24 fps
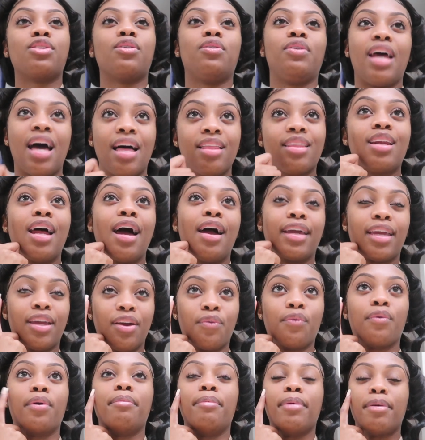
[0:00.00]
So now that I
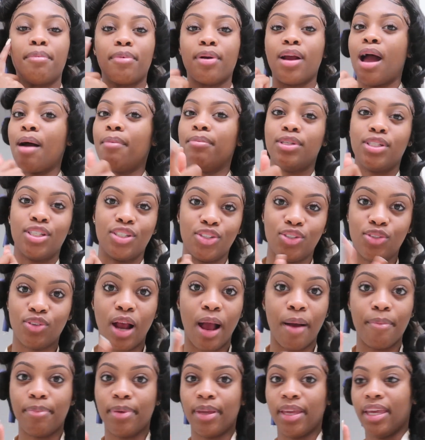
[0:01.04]
can remember, I'ma just
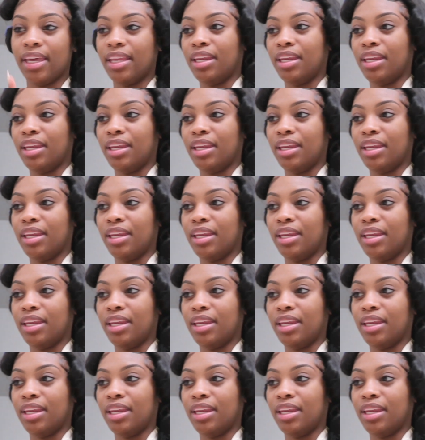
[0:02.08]
drop it